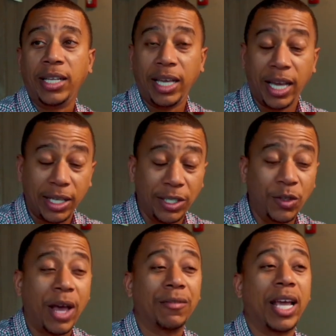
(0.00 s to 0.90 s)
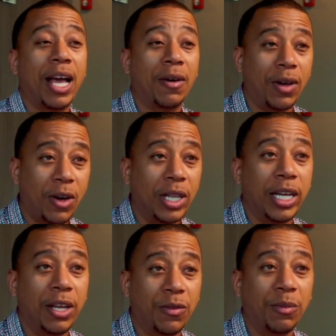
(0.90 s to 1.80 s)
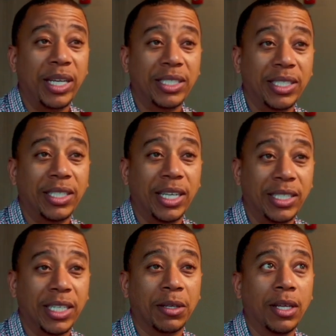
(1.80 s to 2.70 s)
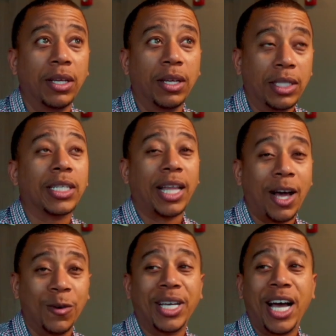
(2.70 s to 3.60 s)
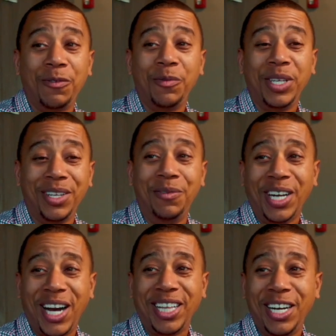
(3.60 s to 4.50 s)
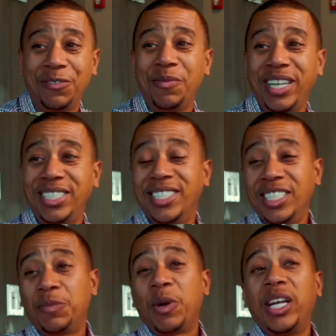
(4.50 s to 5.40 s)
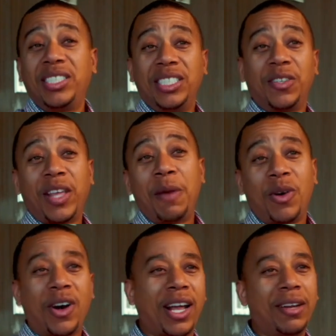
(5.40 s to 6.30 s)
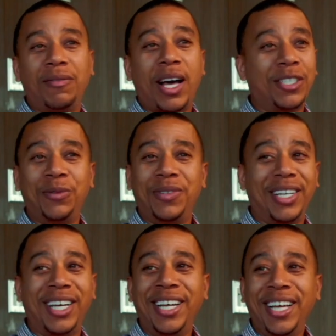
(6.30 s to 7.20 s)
And yeah, you have to have all that information. It took a long time for me to put all that information to the spreadsheet. So that part I didn't find too fun.